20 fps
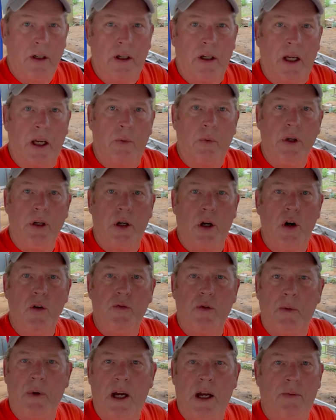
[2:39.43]
And we go
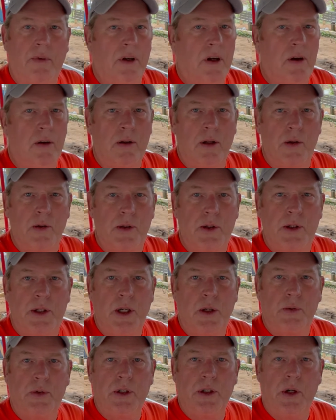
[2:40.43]
from having all those
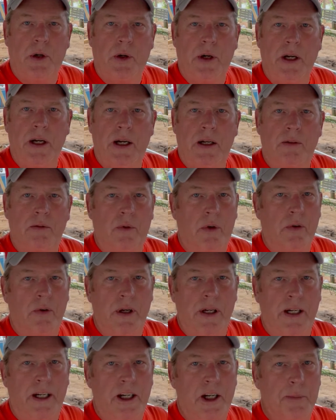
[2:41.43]
stilts in the ground, we're
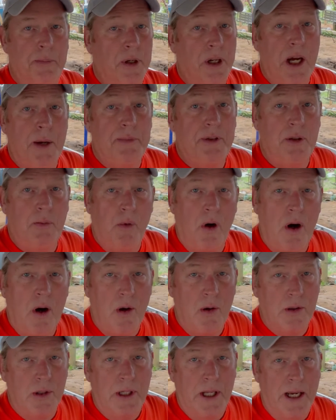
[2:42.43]
ready to put up some
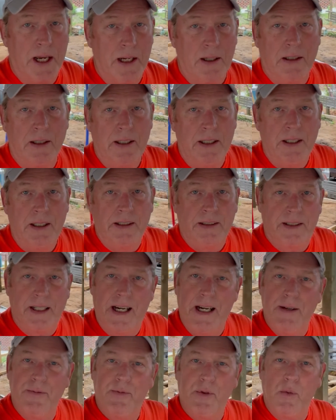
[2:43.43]
walls now.
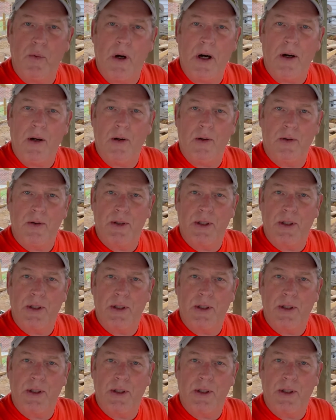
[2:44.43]
Time for walls,